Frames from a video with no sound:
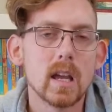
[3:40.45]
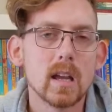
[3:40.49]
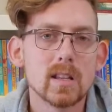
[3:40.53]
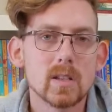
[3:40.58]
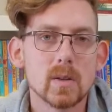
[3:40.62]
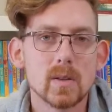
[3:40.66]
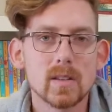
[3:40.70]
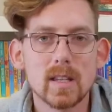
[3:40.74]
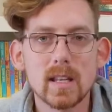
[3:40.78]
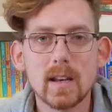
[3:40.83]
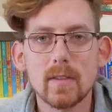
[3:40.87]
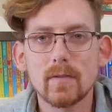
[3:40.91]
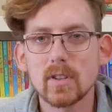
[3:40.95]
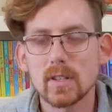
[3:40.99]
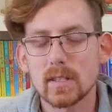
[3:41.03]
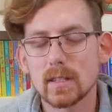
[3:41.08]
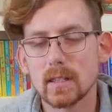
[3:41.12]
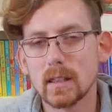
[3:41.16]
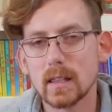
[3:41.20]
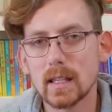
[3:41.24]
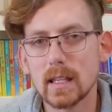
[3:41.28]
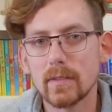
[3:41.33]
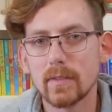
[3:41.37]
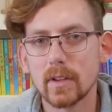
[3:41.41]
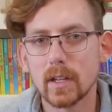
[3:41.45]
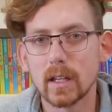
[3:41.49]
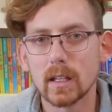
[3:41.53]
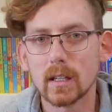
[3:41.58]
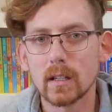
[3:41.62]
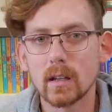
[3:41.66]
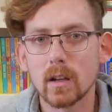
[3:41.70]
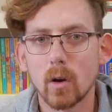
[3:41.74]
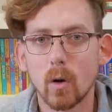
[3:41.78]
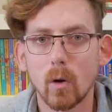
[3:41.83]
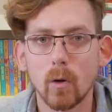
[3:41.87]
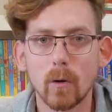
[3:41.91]
So instead of just
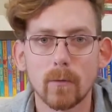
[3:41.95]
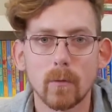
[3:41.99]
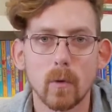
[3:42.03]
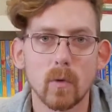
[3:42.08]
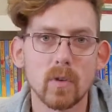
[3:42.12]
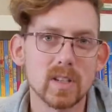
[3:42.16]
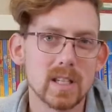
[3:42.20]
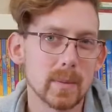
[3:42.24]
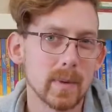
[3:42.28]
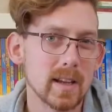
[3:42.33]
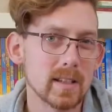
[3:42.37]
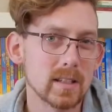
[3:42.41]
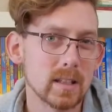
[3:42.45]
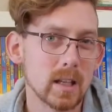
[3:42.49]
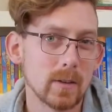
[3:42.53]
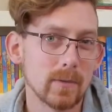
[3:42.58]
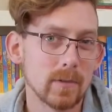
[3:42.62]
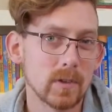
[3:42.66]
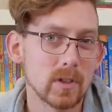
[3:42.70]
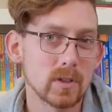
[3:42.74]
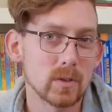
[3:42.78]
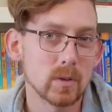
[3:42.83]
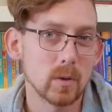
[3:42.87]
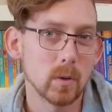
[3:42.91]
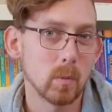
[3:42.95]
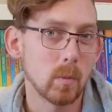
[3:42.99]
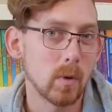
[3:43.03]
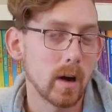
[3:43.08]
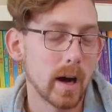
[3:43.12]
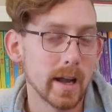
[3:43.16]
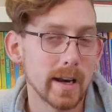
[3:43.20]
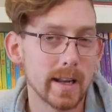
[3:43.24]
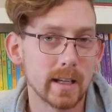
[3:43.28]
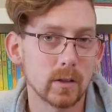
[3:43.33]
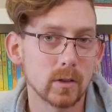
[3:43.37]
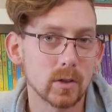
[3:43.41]
leaving or forcing myself into a
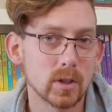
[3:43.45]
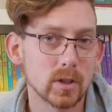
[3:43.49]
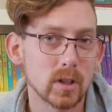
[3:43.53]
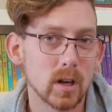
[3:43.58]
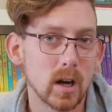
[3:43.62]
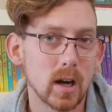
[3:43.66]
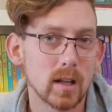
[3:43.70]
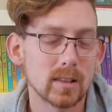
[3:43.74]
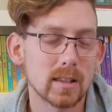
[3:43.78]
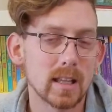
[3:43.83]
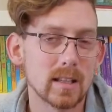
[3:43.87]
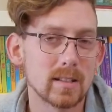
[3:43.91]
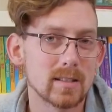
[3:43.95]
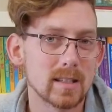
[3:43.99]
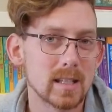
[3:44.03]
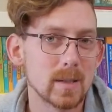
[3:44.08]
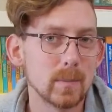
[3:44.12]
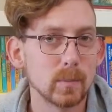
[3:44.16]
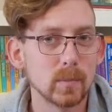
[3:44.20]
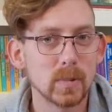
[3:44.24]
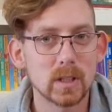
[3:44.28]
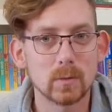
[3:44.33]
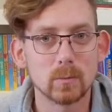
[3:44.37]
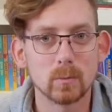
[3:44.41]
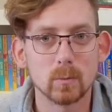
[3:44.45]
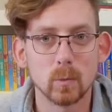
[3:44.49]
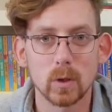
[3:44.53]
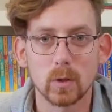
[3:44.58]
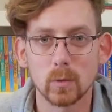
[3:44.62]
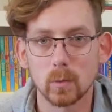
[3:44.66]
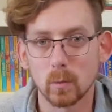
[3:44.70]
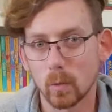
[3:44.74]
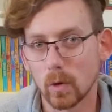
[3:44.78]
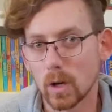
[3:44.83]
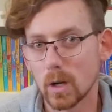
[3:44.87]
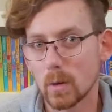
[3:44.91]
wide angle shot that simply
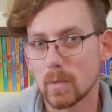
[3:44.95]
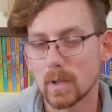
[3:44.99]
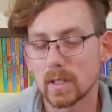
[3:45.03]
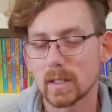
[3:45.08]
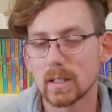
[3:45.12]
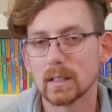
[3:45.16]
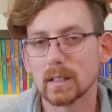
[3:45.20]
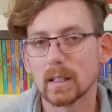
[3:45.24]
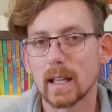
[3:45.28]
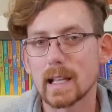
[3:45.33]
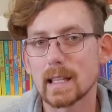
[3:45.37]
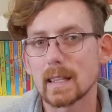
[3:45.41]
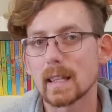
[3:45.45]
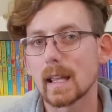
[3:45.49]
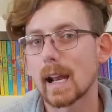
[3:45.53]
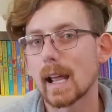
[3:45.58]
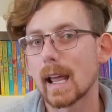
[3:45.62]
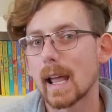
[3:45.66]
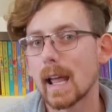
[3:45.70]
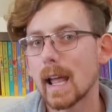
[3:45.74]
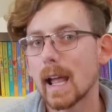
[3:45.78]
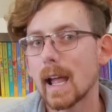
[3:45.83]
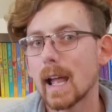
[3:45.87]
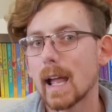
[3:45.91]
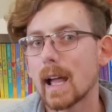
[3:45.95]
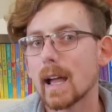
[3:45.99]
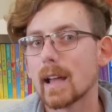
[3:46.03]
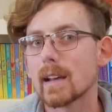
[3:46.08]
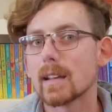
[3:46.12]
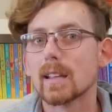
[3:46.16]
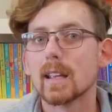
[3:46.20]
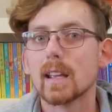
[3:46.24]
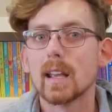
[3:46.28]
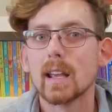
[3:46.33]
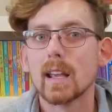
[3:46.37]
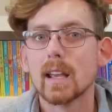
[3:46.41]
wouldn't work with the light that I
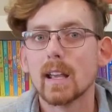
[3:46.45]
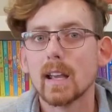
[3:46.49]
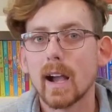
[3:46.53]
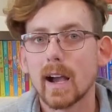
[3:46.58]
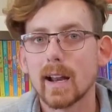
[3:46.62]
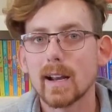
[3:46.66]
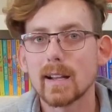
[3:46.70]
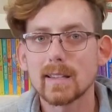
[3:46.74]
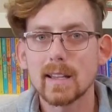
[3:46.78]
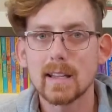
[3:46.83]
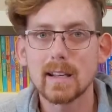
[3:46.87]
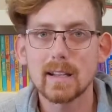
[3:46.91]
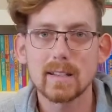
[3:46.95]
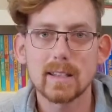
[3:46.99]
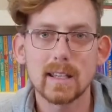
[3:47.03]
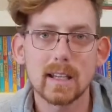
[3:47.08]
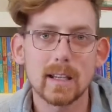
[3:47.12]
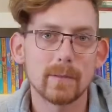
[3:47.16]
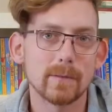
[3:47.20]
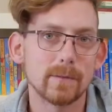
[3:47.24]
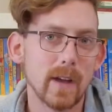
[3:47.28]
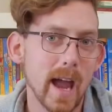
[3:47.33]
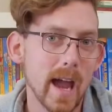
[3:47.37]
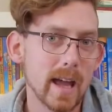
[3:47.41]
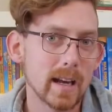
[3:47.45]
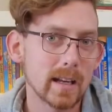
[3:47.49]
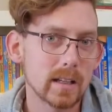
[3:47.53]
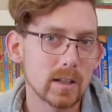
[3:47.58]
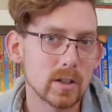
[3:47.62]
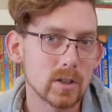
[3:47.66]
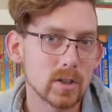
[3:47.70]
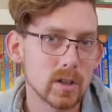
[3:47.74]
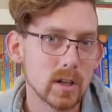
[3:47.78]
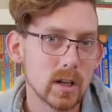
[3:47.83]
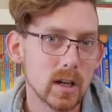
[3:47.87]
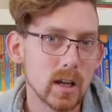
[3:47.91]
had, I decided to take
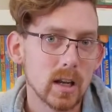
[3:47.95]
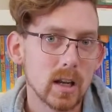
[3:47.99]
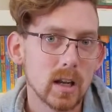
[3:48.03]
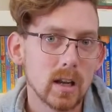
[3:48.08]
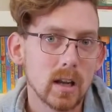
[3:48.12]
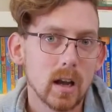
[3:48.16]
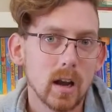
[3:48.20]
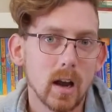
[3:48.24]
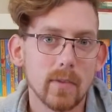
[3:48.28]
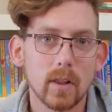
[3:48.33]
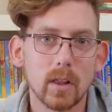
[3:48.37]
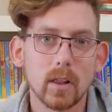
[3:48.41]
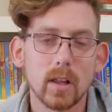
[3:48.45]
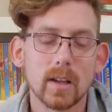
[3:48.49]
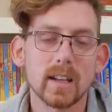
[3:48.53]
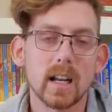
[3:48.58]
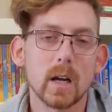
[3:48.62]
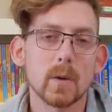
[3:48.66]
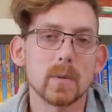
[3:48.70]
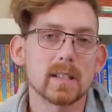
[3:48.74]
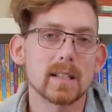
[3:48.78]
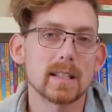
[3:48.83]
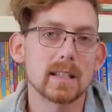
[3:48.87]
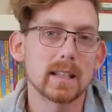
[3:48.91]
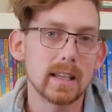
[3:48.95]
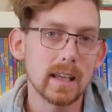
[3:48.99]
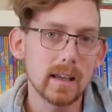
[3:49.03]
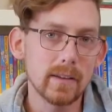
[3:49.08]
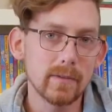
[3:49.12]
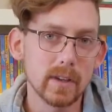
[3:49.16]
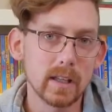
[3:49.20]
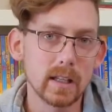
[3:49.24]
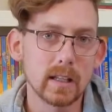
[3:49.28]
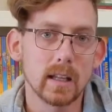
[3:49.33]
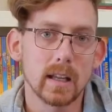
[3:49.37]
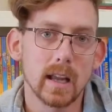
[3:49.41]
advantage of the light I was
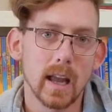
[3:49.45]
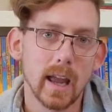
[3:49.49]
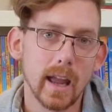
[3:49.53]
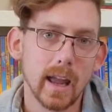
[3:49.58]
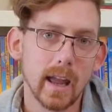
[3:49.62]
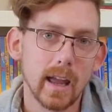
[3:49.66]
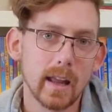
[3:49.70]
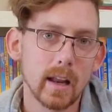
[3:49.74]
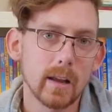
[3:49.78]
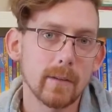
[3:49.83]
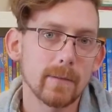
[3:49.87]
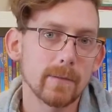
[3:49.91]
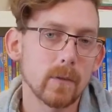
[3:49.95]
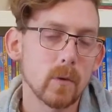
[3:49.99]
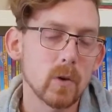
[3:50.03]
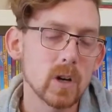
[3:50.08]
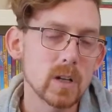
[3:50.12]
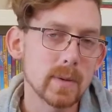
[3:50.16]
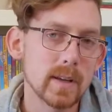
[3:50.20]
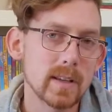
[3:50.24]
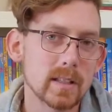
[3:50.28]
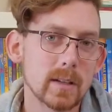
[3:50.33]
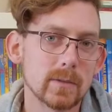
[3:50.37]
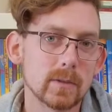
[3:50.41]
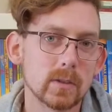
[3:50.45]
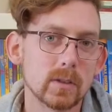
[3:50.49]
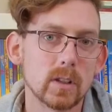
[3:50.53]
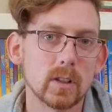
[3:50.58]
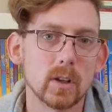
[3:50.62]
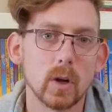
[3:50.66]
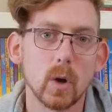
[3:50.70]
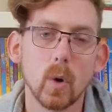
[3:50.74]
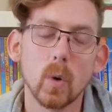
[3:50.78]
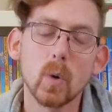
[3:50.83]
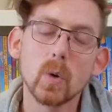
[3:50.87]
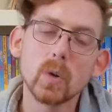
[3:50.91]
given, and I forced myself to
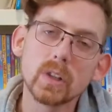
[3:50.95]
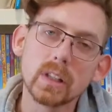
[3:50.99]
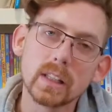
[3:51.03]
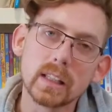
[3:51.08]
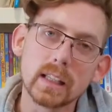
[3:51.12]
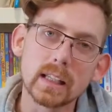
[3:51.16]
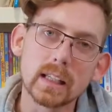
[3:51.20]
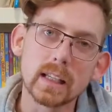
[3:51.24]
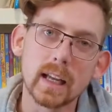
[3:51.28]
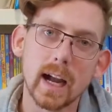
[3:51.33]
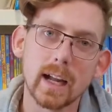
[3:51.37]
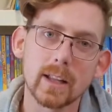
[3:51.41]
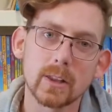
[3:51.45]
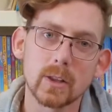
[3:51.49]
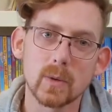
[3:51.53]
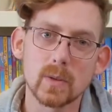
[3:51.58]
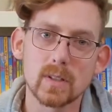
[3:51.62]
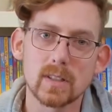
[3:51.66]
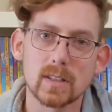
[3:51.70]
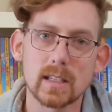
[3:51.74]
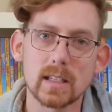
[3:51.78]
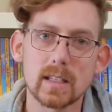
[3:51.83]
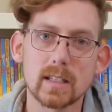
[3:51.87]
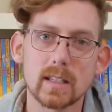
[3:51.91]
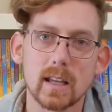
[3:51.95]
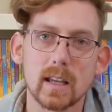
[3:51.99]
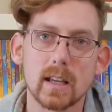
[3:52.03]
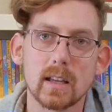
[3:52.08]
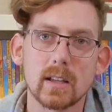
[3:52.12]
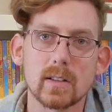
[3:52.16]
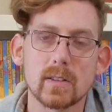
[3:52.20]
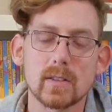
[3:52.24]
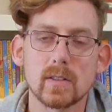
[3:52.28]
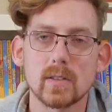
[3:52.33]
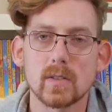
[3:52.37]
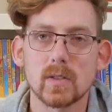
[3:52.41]
look only at those
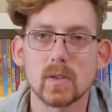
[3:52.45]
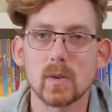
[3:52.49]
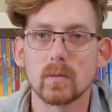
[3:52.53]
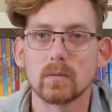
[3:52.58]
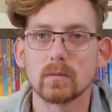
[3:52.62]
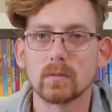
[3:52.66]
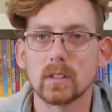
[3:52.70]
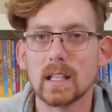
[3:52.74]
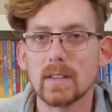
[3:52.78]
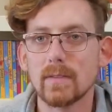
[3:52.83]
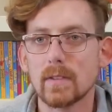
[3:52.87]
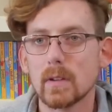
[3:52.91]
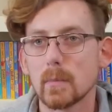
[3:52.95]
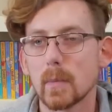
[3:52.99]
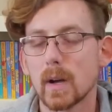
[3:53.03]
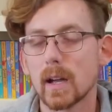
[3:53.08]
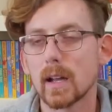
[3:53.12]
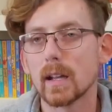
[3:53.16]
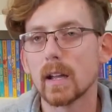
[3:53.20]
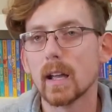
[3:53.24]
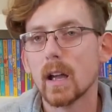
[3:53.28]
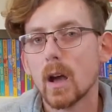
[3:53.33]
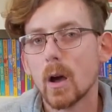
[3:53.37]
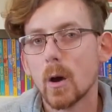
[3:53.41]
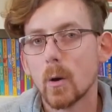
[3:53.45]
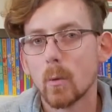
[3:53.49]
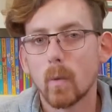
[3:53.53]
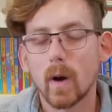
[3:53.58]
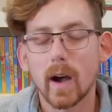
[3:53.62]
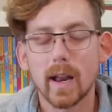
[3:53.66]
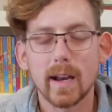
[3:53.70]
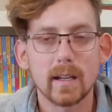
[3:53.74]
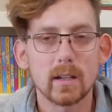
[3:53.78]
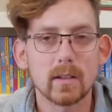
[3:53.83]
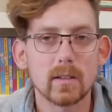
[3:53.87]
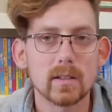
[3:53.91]
details. So leaving my
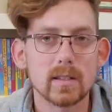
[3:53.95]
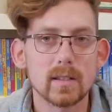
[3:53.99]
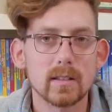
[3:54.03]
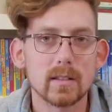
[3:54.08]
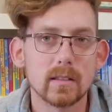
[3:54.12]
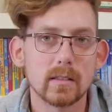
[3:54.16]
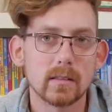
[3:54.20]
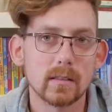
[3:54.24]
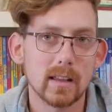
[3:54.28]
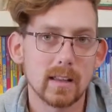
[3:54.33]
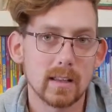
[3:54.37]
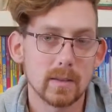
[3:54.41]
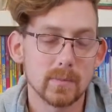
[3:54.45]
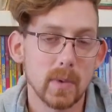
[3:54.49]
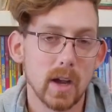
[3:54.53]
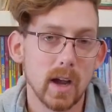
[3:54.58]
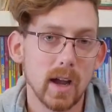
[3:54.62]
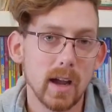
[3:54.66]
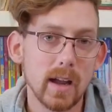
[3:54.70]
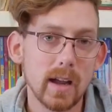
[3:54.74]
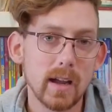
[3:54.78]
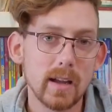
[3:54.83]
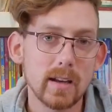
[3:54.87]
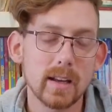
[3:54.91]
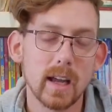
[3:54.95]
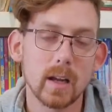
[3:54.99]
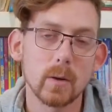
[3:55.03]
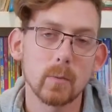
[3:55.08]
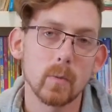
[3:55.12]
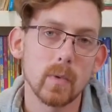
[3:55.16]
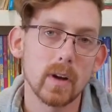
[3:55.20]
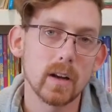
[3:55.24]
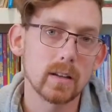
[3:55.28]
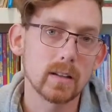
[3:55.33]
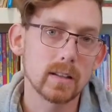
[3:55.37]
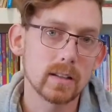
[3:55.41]
wide angle lens behind, I
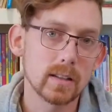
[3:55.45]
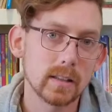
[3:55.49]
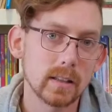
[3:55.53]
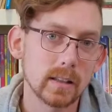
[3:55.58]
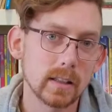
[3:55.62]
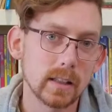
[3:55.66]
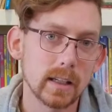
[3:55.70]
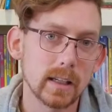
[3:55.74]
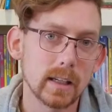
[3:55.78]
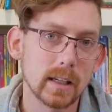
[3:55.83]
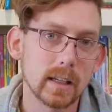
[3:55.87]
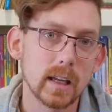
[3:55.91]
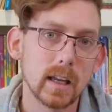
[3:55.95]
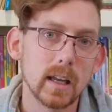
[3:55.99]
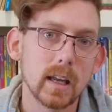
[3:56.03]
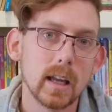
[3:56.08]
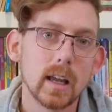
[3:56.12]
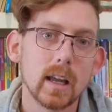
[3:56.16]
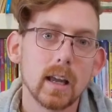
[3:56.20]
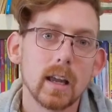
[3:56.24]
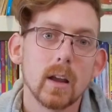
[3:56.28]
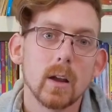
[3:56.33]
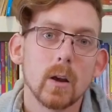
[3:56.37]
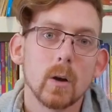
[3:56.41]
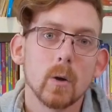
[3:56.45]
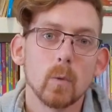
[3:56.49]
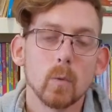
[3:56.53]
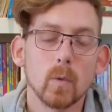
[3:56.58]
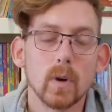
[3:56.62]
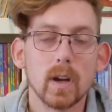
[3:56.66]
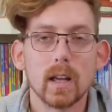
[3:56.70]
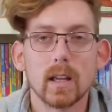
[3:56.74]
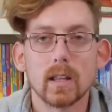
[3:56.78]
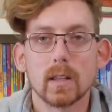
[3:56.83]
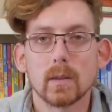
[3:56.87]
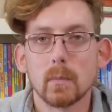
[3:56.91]
went onto the lake
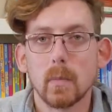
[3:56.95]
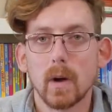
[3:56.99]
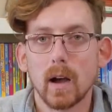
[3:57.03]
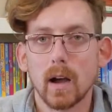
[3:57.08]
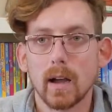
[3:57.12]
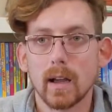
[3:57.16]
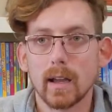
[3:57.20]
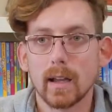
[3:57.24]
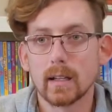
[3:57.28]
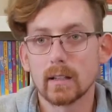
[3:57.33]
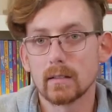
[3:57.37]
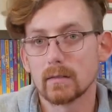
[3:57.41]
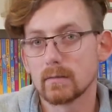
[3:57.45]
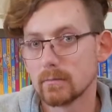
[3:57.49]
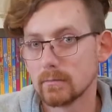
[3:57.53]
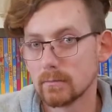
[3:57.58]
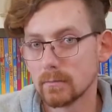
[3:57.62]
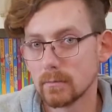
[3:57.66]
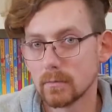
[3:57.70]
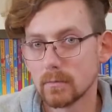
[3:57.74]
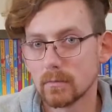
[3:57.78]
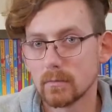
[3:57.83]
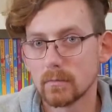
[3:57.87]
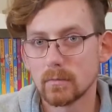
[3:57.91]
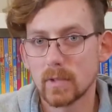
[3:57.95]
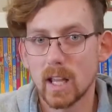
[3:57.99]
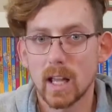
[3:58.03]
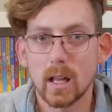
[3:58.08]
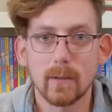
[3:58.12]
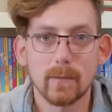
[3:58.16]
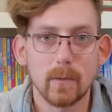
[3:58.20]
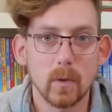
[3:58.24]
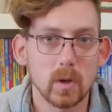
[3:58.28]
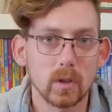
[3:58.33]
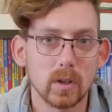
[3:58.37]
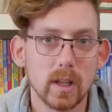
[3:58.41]
with my
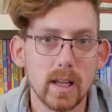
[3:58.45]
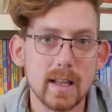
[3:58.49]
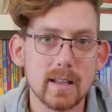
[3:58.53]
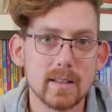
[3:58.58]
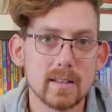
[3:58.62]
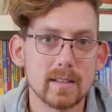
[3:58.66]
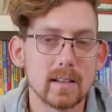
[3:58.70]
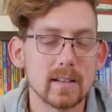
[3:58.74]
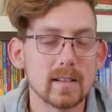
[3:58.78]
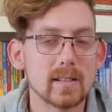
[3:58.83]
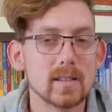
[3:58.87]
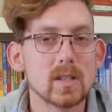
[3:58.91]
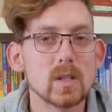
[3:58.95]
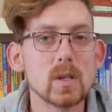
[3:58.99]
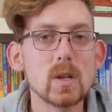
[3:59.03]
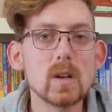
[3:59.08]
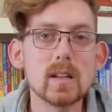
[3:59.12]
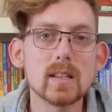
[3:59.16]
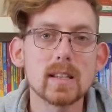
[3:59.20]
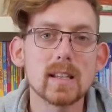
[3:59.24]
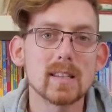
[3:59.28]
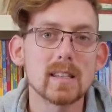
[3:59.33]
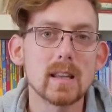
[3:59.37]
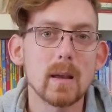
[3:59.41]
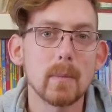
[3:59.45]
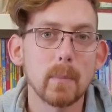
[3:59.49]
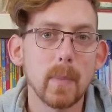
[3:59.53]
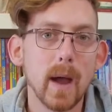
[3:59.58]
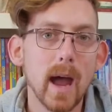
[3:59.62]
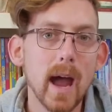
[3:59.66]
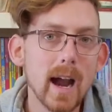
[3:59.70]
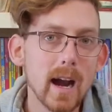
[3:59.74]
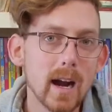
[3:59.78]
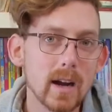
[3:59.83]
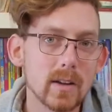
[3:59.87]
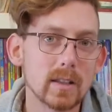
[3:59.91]
telephoto lens, and as soon as I stepped
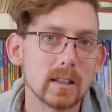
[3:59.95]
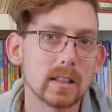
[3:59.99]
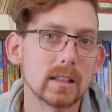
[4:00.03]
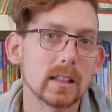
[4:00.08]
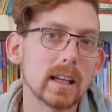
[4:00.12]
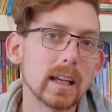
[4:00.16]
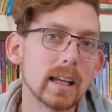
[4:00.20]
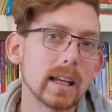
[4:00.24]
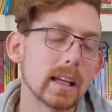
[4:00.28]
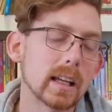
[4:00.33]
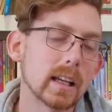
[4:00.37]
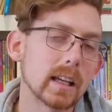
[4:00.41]
back on the lake,